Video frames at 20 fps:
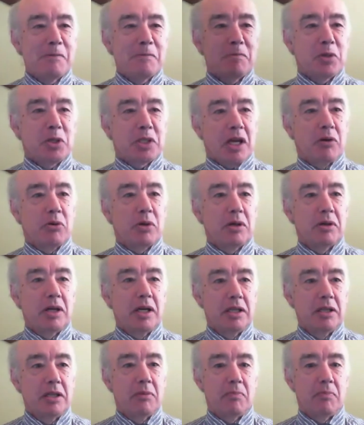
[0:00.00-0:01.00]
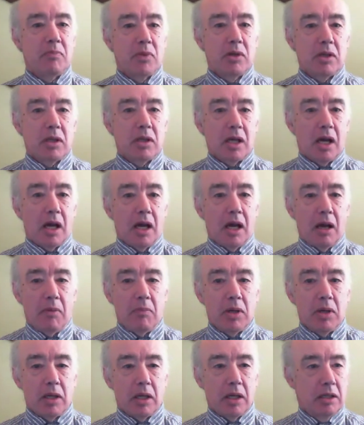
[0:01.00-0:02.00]
So in
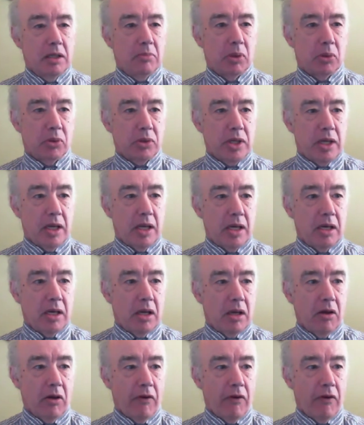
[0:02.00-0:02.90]
the morning,